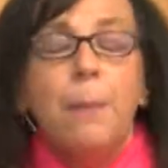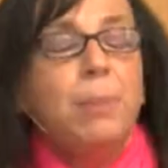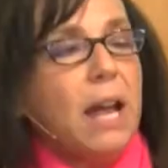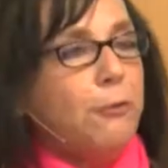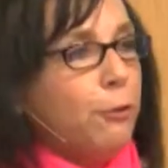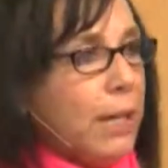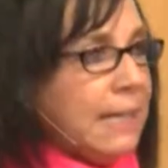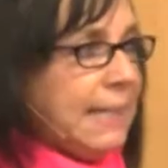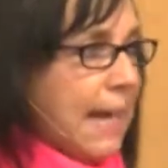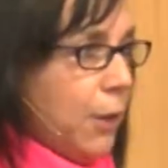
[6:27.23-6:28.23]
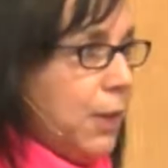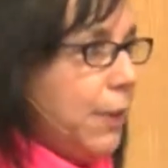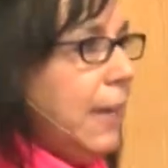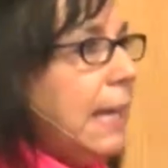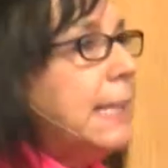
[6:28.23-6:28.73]
but I've written down the
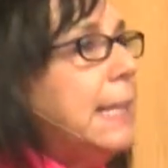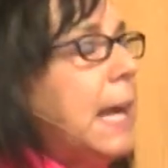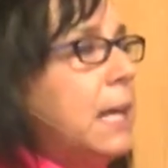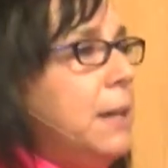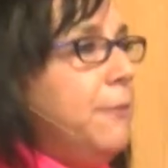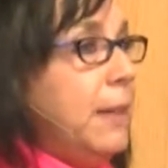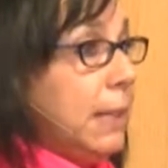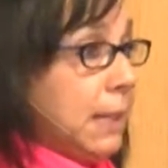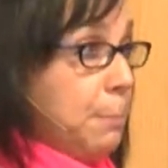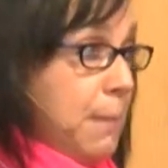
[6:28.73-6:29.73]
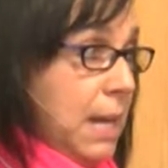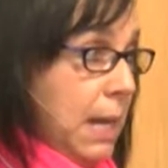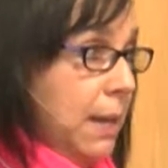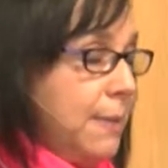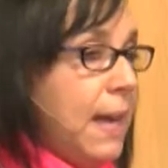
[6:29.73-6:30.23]
things that convinced
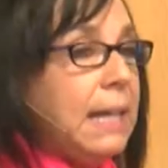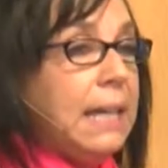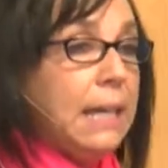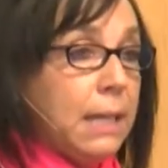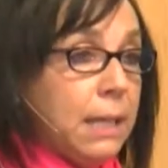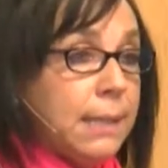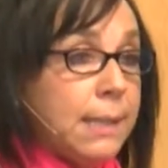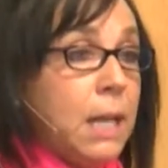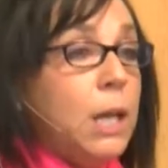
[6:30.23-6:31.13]
me that he is